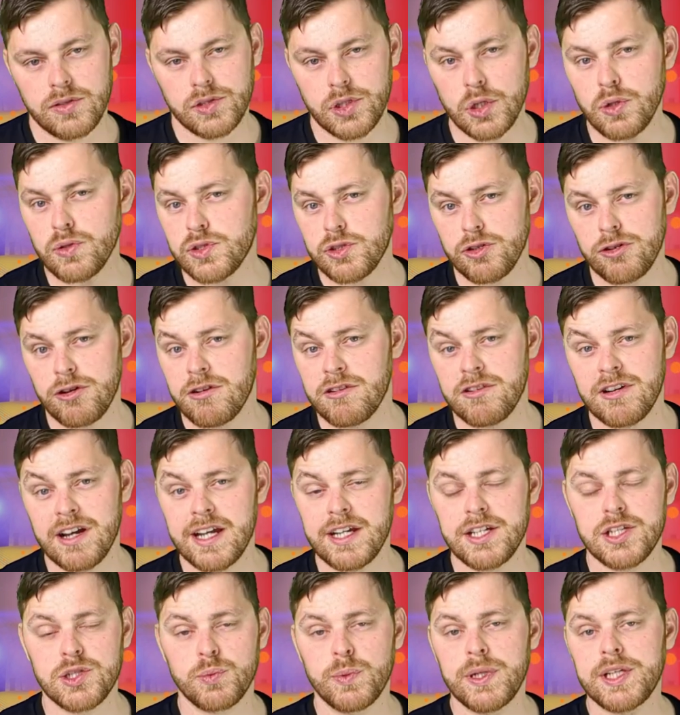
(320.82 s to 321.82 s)
Due to her
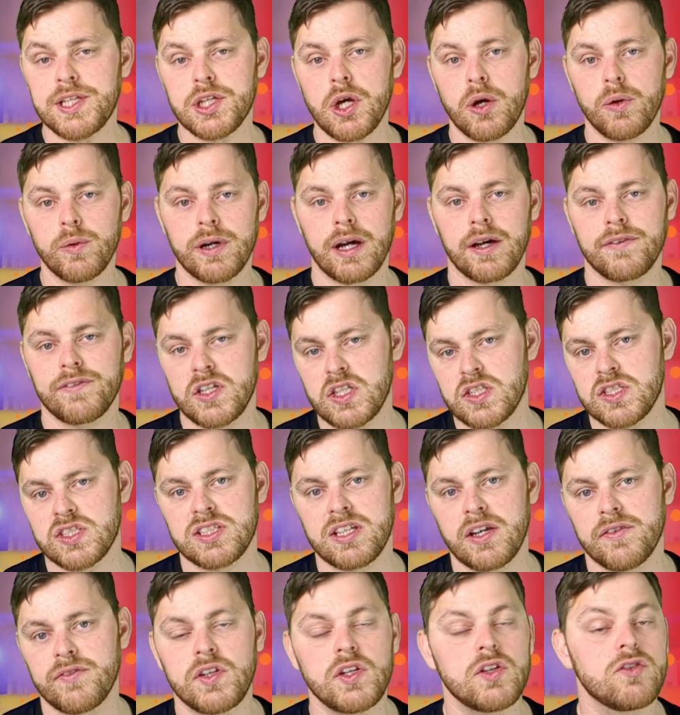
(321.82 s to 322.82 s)
age, we don't have this
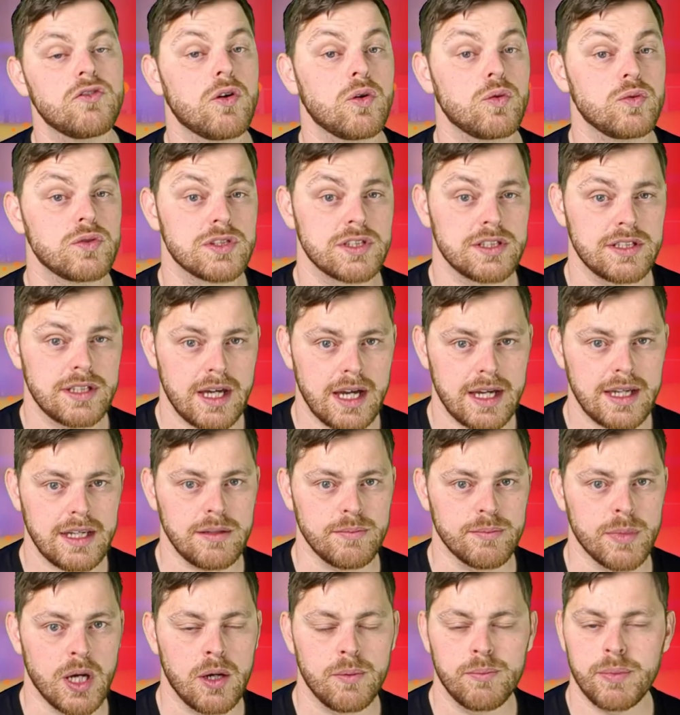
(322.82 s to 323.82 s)
7-year-old's
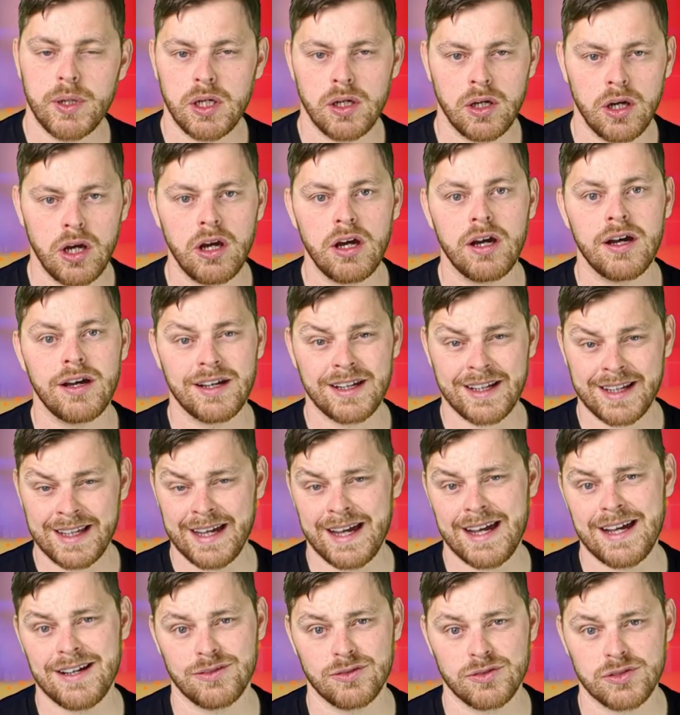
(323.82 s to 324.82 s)
name, but her
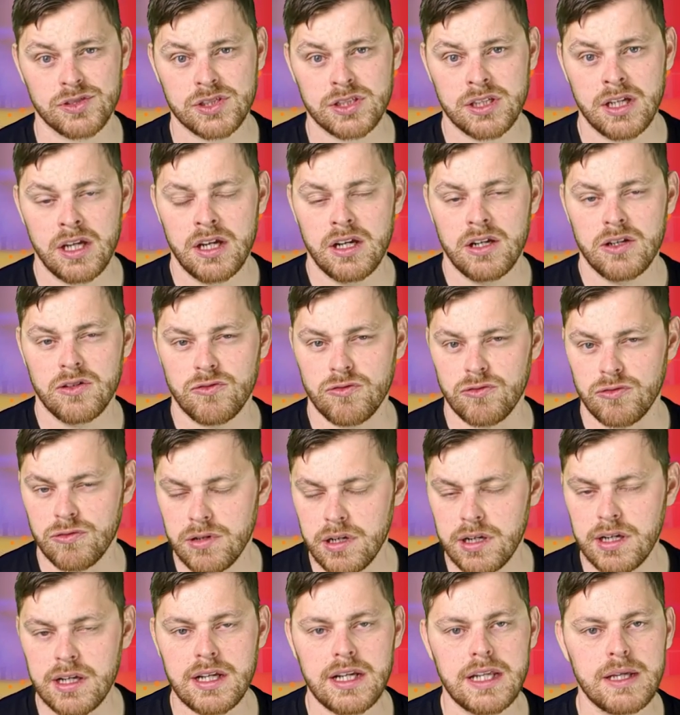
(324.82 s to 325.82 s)
accounts
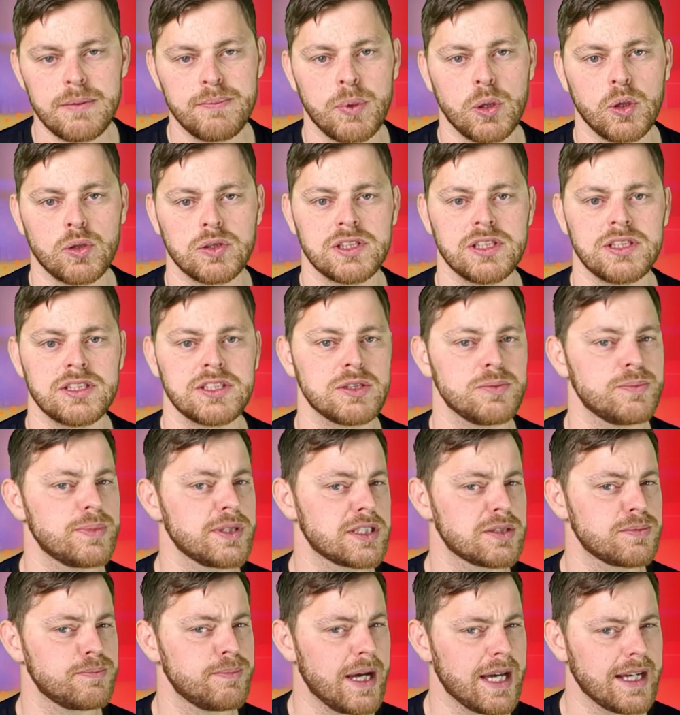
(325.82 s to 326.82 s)
really put into
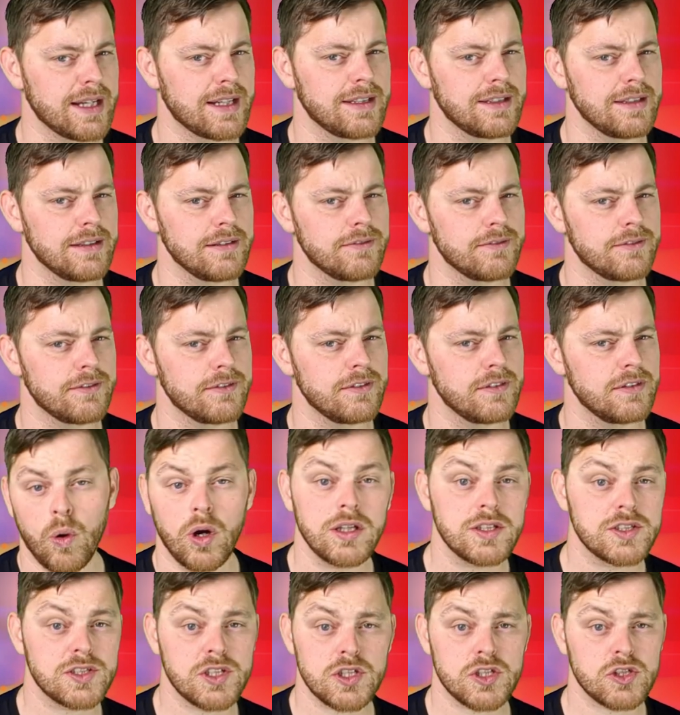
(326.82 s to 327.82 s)
perspective
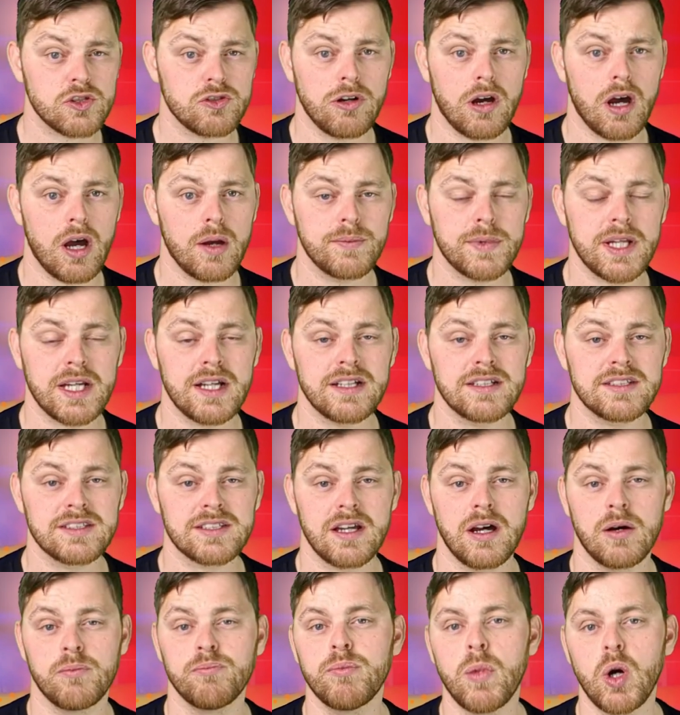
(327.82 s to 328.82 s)
what is described as
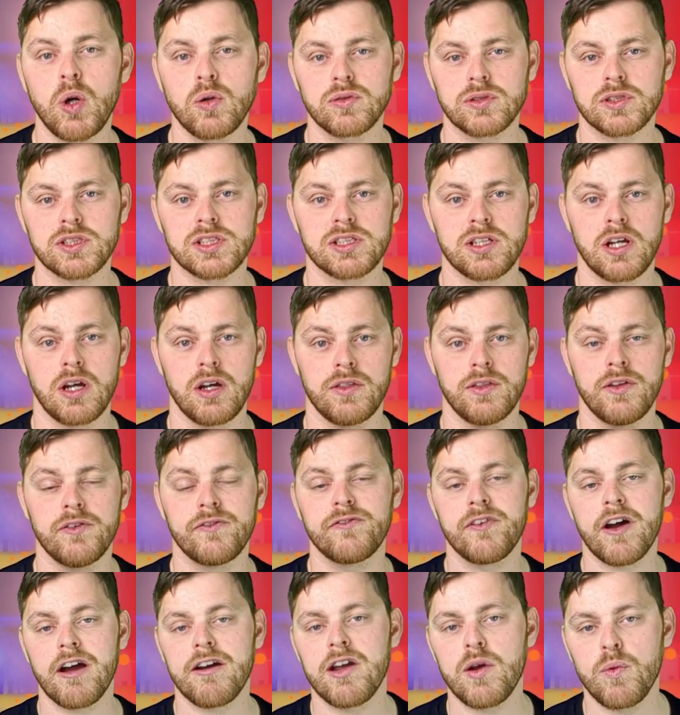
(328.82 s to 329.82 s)
amongst the
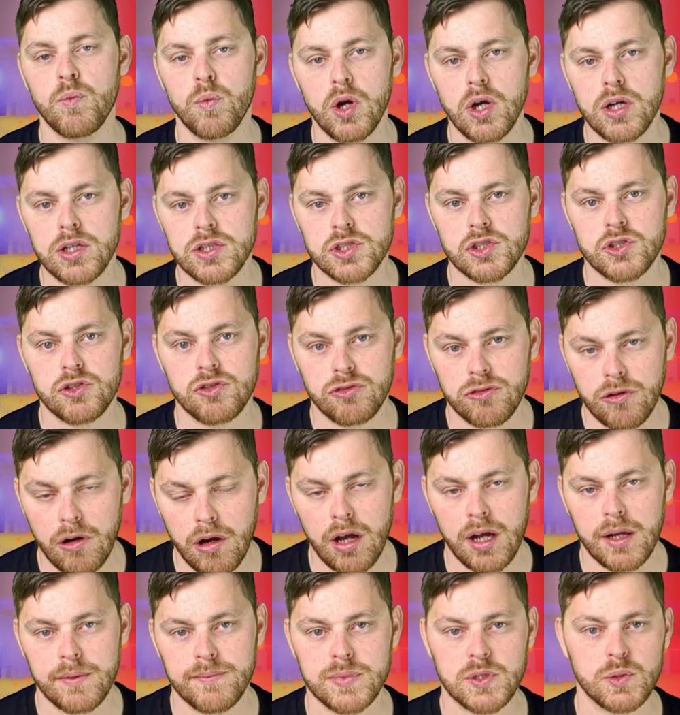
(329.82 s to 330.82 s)
very worst
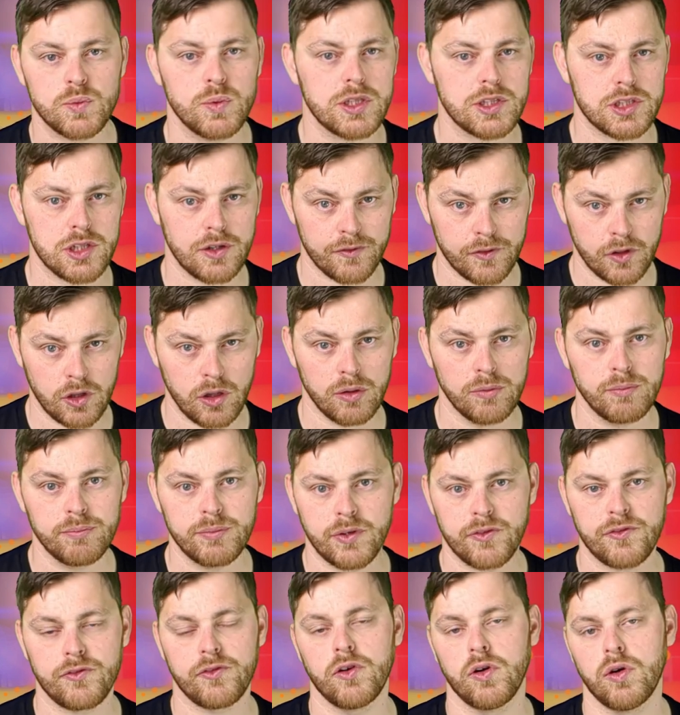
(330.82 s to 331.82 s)
crimes which have come
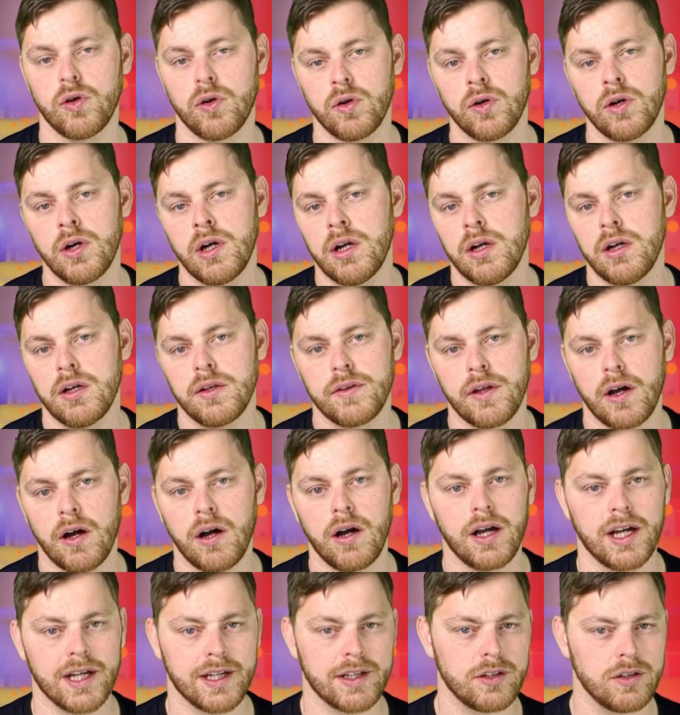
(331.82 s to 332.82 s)
before the
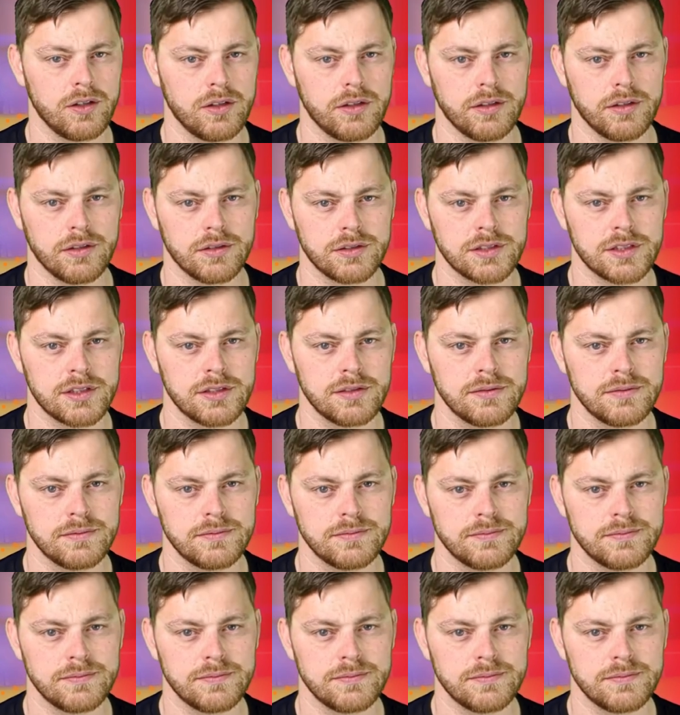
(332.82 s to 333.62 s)
High Court.